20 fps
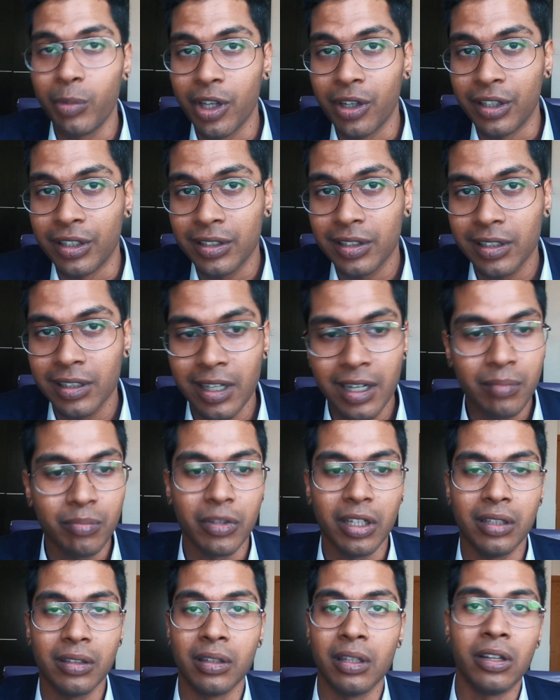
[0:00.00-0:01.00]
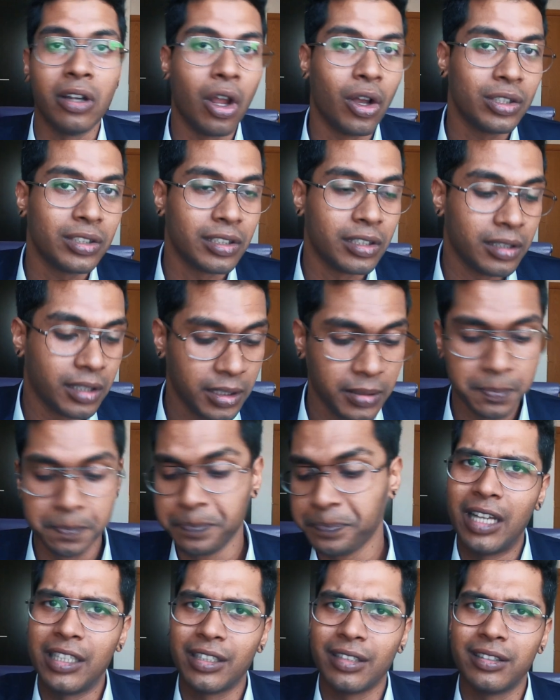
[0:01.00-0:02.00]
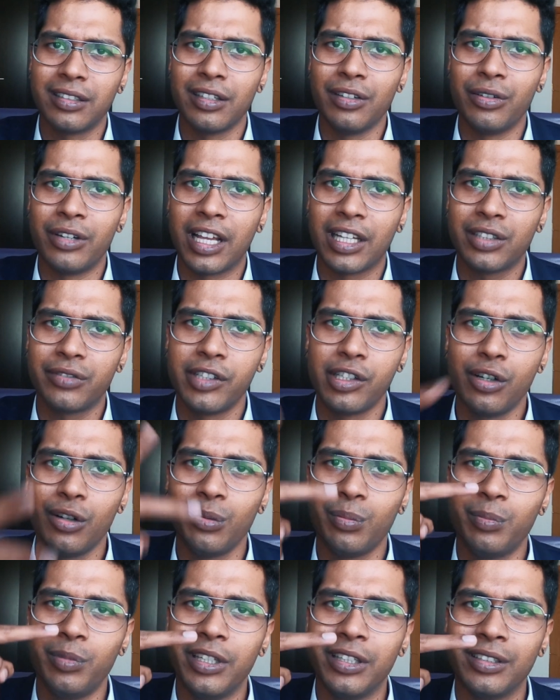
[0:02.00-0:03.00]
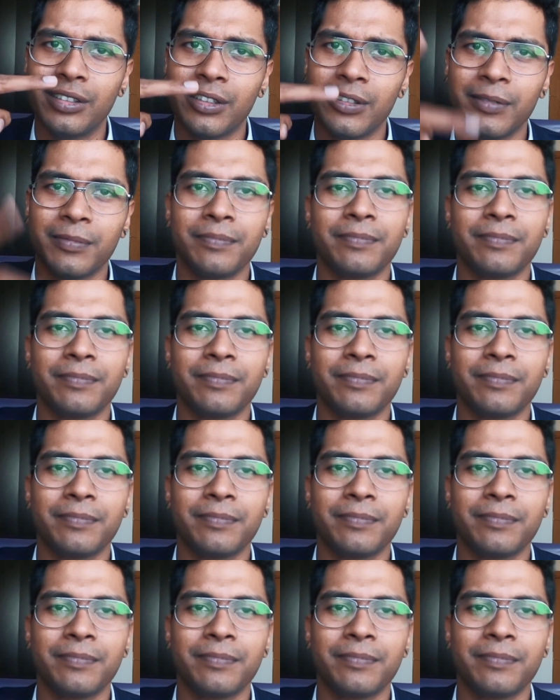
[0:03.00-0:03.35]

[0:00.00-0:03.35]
me on Instagram at The Lost Indian. I shall see you next video. Peace.